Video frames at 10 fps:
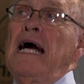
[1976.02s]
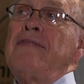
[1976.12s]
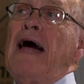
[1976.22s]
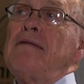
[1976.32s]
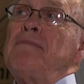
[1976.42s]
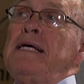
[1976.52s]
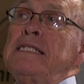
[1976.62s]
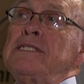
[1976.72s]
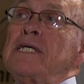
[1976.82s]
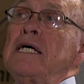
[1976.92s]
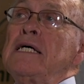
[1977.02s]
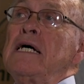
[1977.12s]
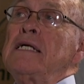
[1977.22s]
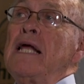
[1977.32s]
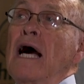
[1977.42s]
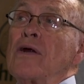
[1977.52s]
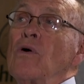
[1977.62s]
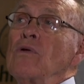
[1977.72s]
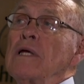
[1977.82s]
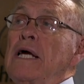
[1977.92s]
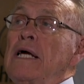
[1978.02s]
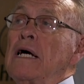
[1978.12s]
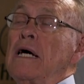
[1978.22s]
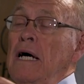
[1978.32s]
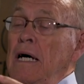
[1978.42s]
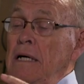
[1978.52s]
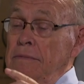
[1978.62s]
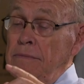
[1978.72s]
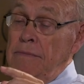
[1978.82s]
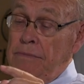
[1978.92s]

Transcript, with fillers: And that means not only uh,